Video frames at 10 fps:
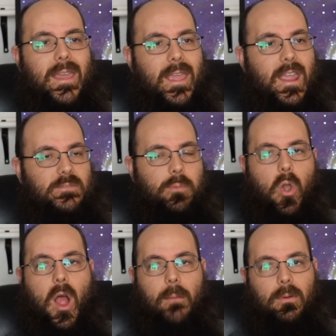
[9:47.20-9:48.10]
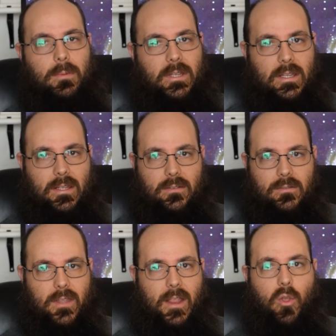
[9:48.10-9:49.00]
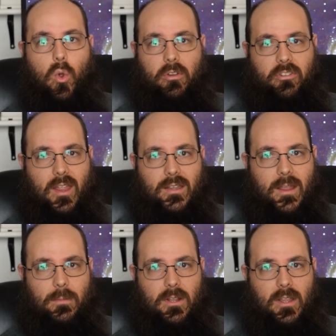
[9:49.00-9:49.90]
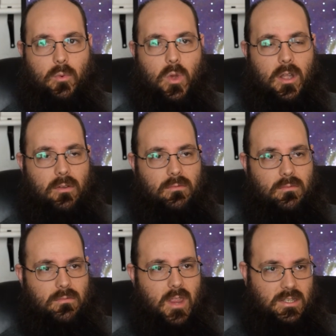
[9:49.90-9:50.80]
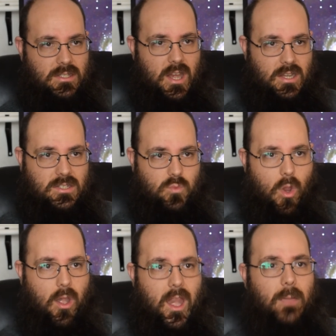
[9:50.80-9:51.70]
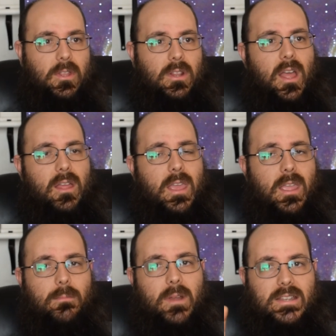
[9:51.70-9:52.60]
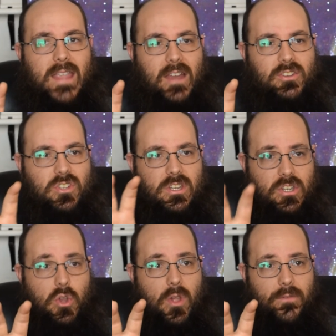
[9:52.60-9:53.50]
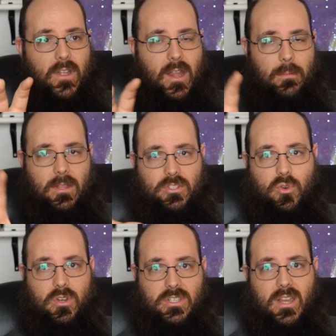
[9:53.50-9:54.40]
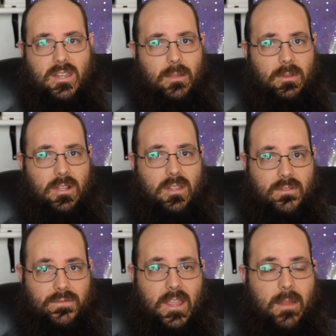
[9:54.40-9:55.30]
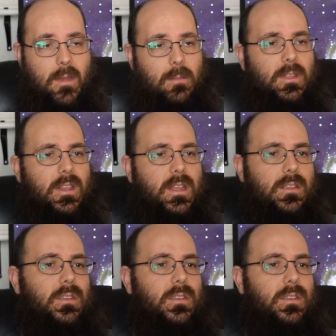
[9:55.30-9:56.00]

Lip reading: It's probably like Horsehead Nebula, where it's one nebula, but it's actually 2 different nebulas, Horsehead Nebula and the Flame Nebula.